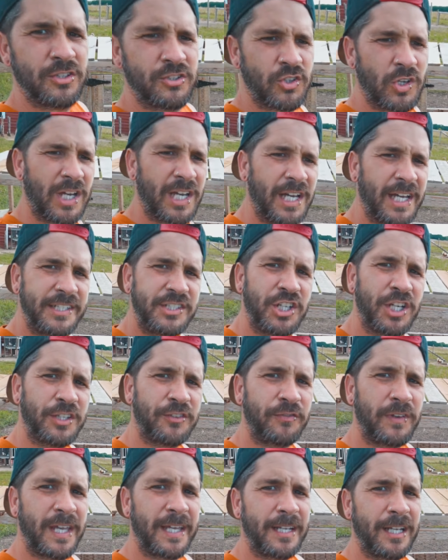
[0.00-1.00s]
So I
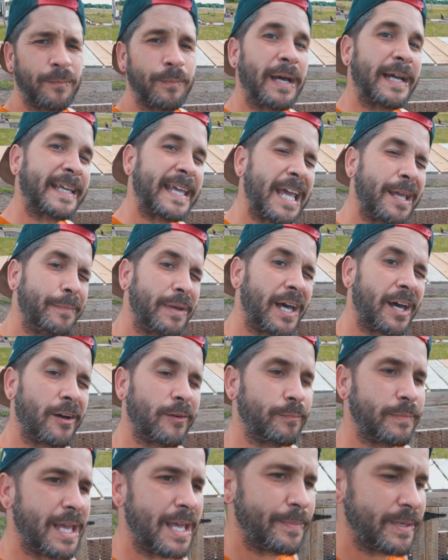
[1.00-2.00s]
just fed them. I came
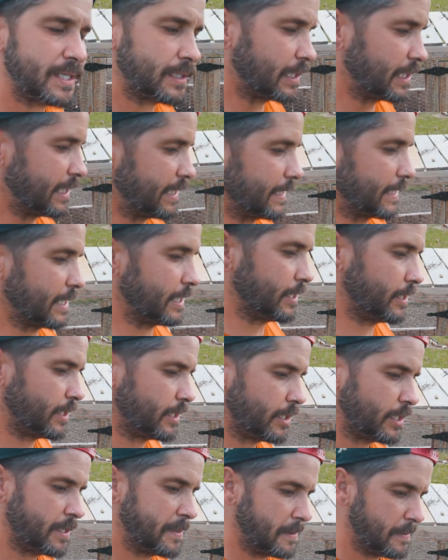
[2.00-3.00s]
out maybe like,
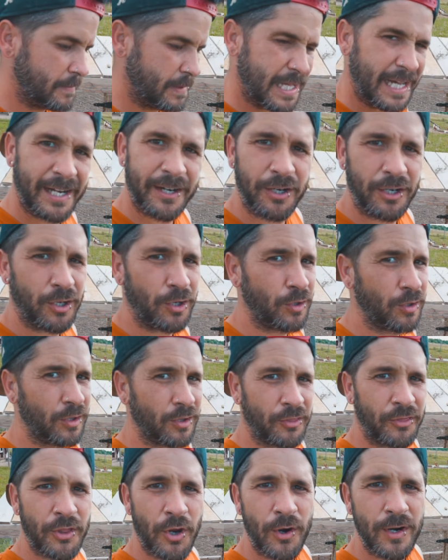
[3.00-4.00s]
I don't know,
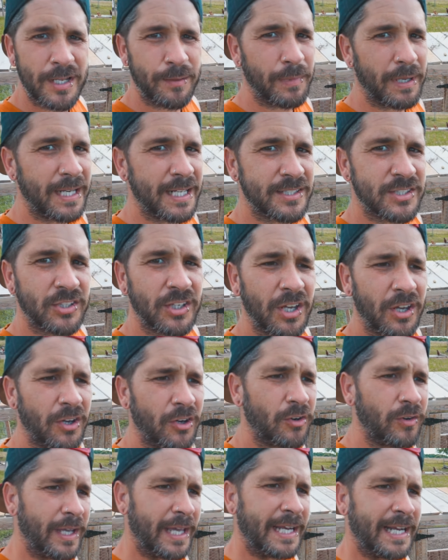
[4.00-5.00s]
30 minutes
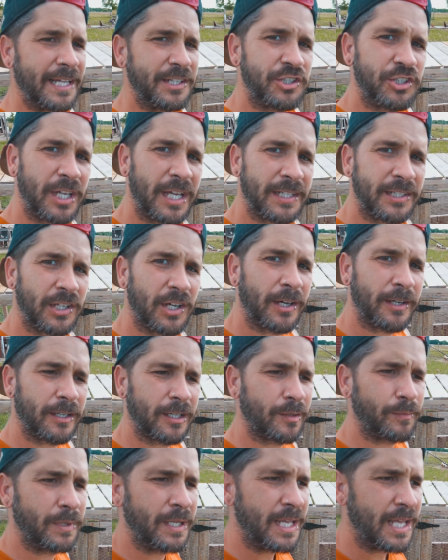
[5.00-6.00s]
ago and I checked on
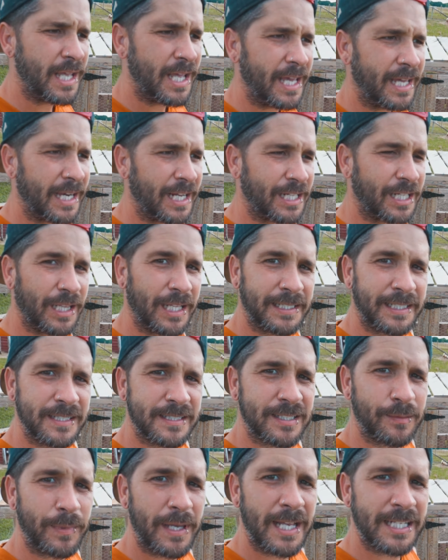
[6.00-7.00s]
them and I collected
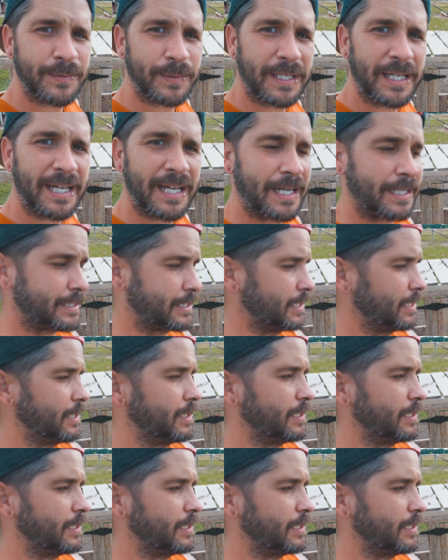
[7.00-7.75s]
some eggs, but guys,